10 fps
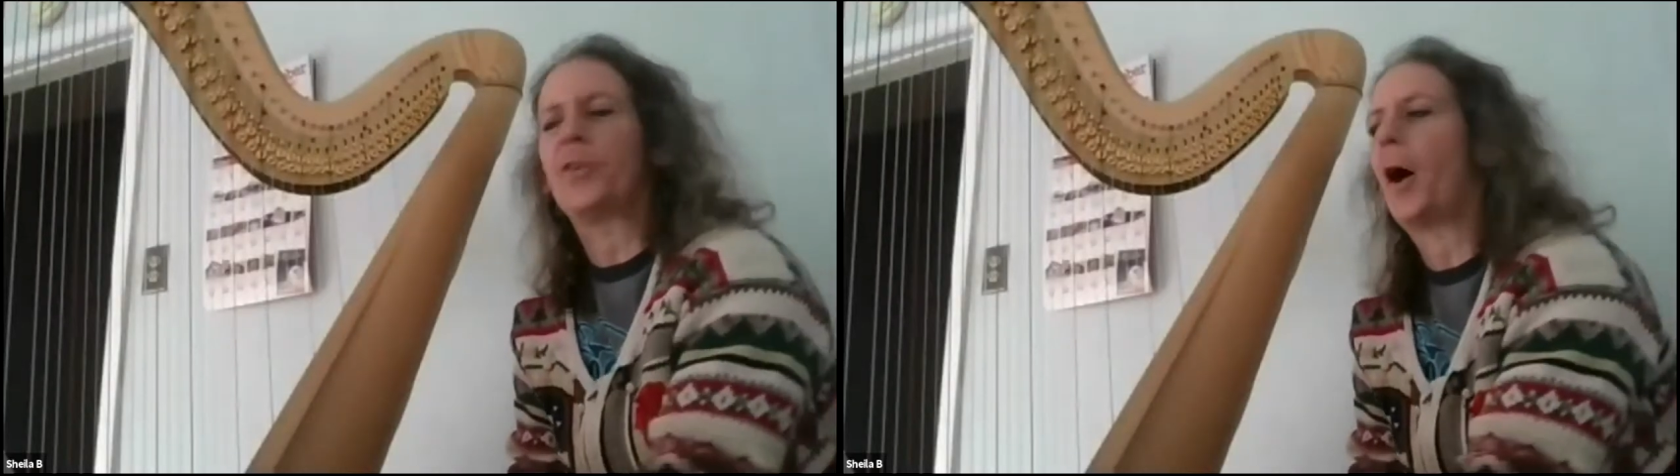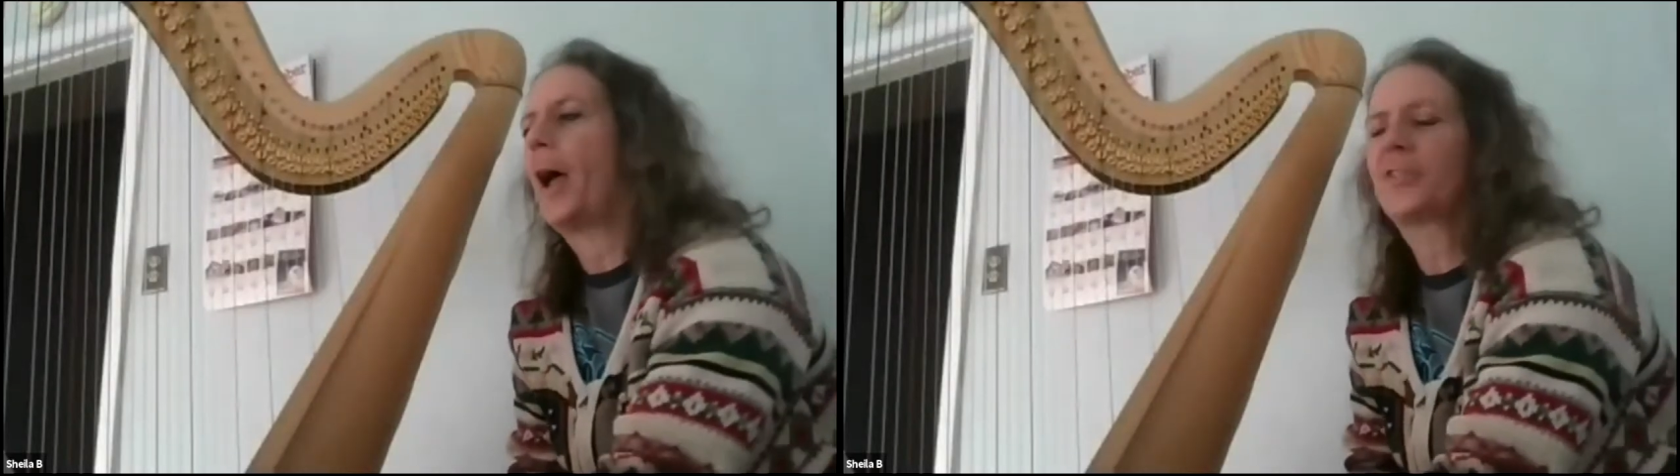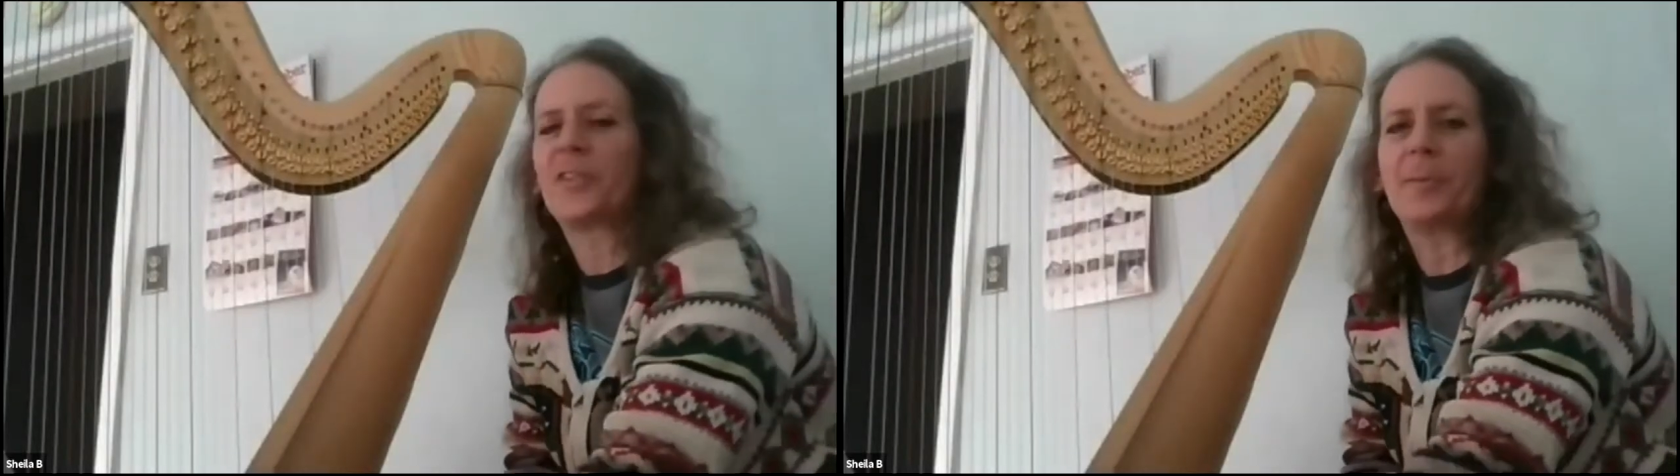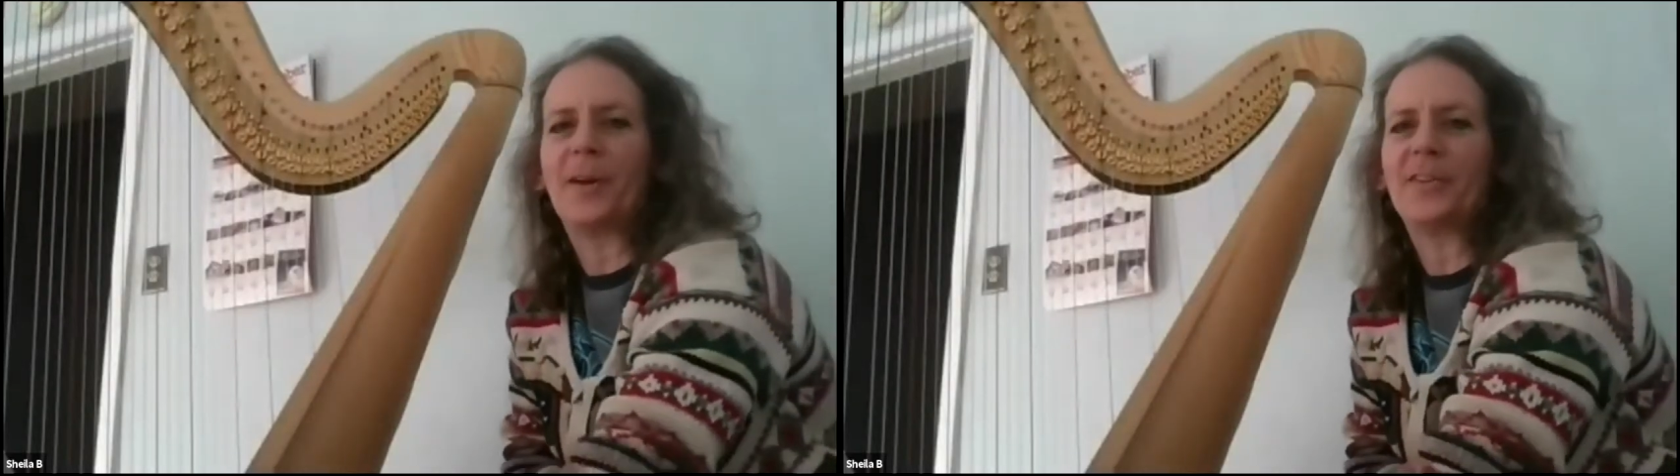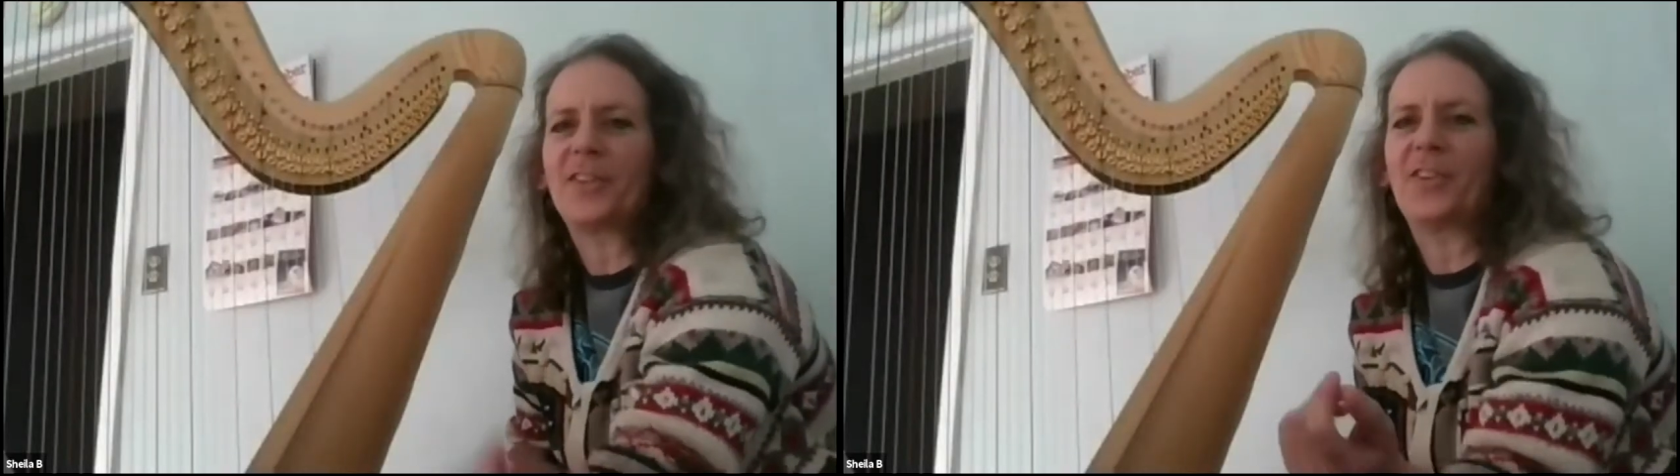So I actually
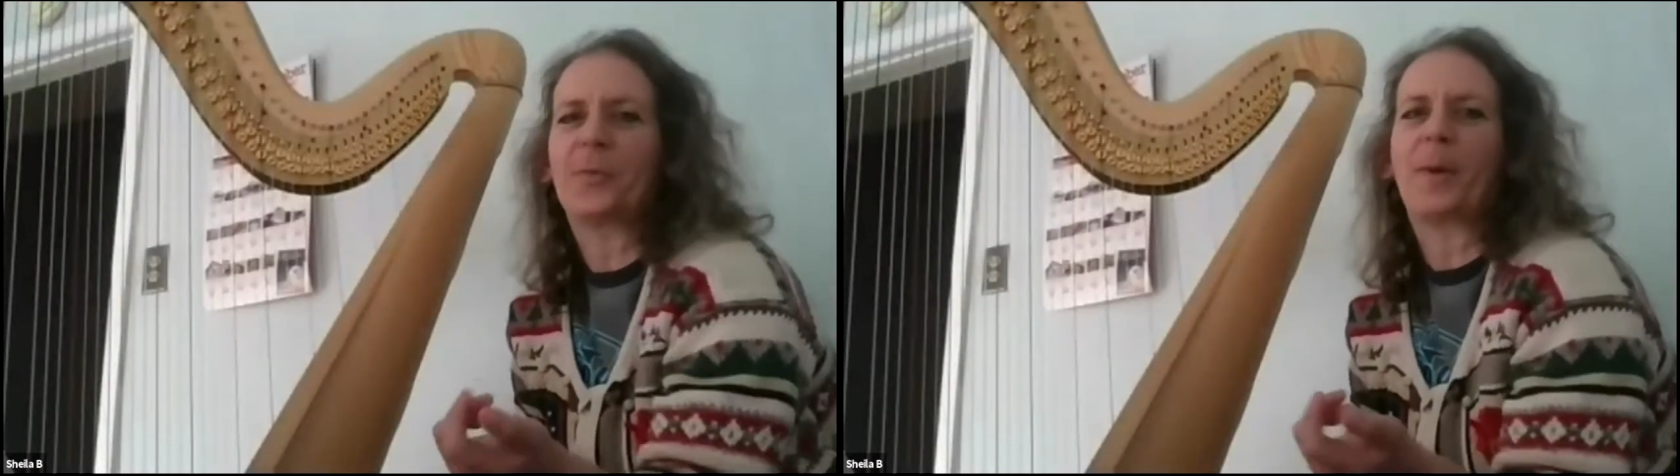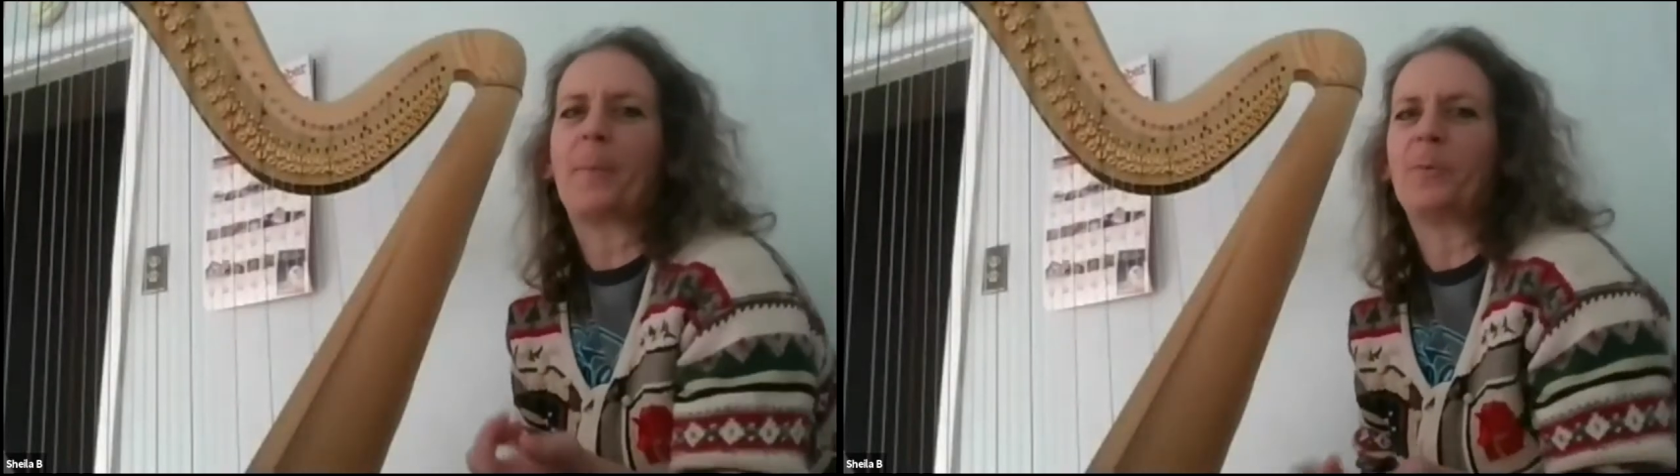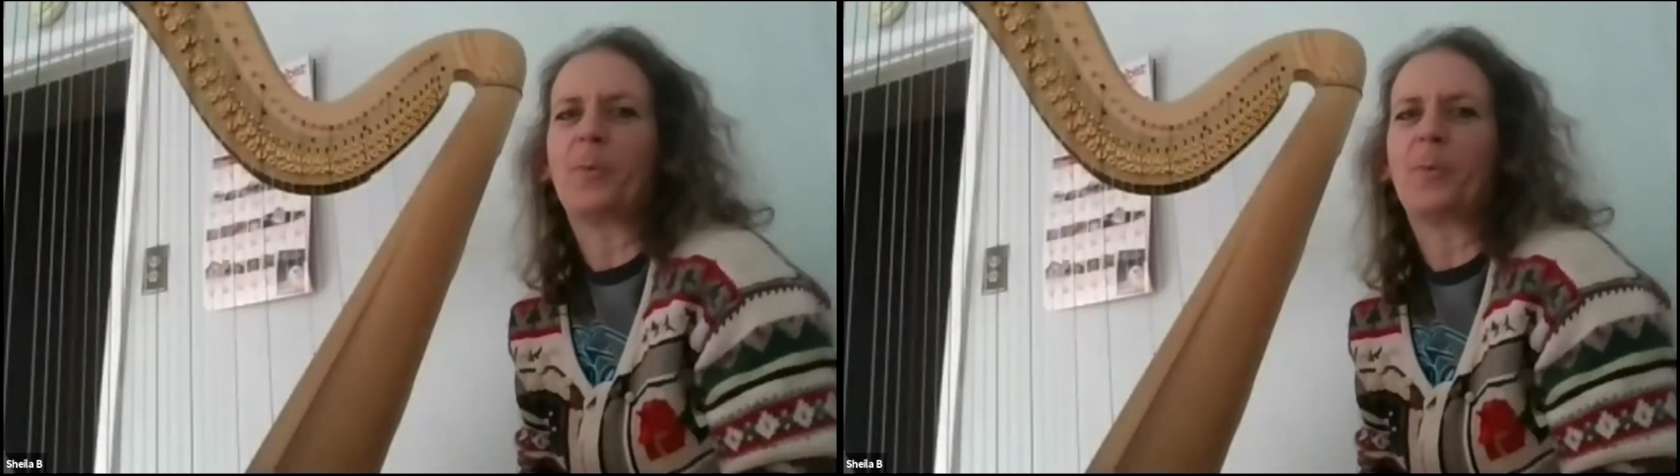wanted to, because I mean,